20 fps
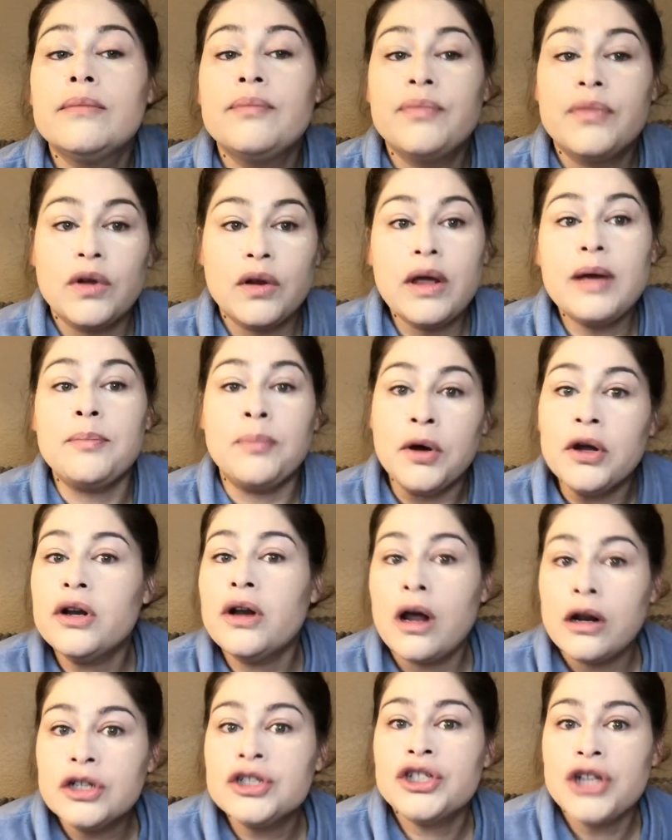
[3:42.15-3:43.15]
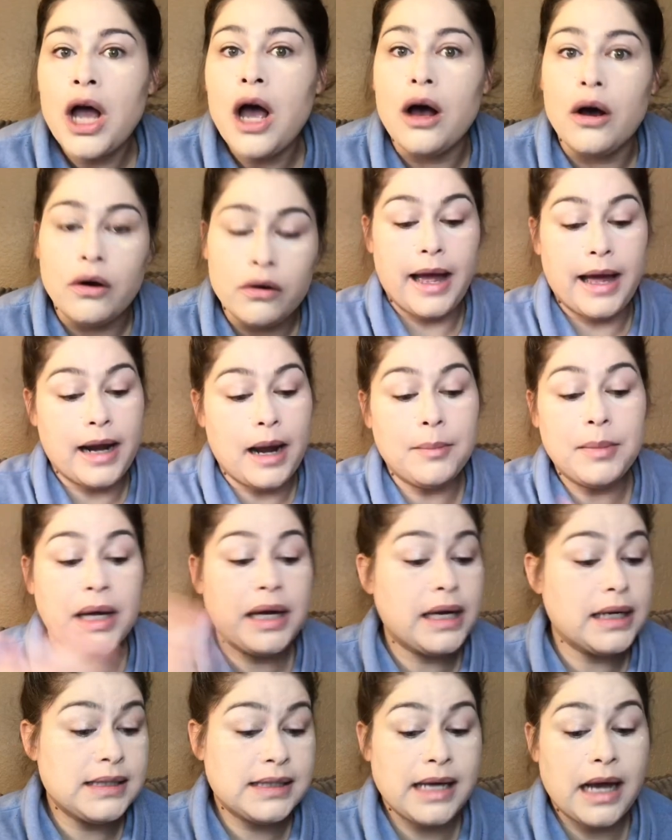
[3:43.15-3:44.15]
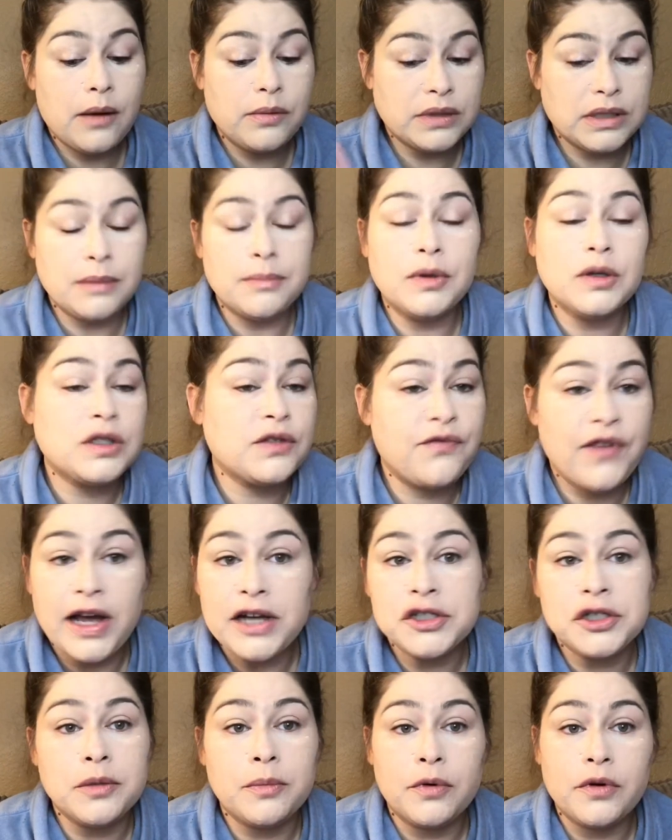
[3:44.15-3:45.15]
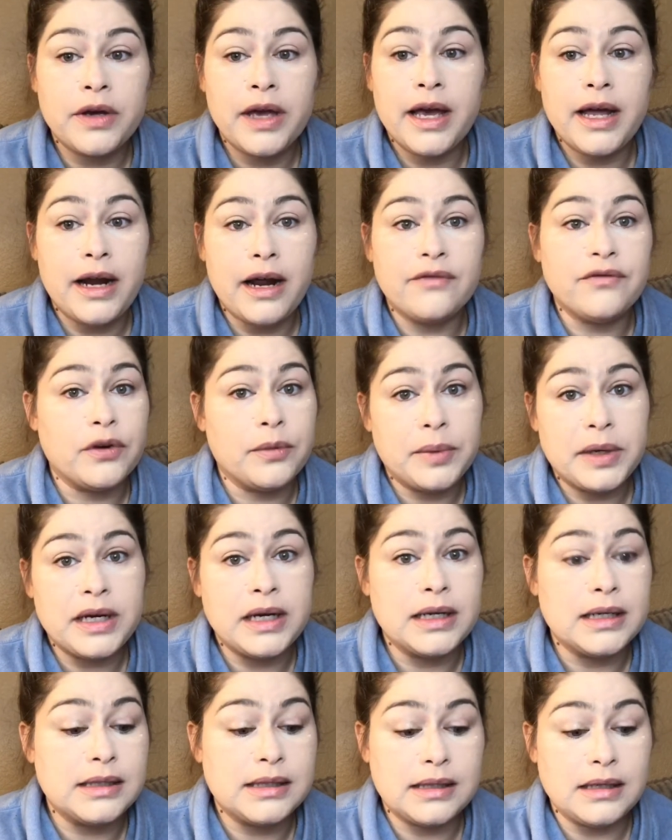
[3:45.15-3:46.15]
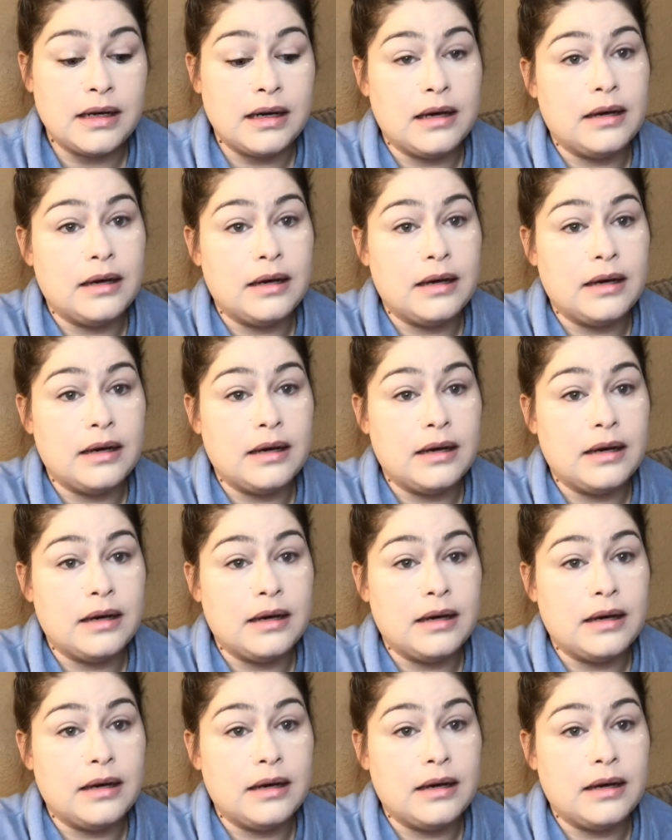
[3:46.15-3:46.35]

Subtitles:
they're like putting on a show. And I'm not gonna say I was the most fashionable kid ever, because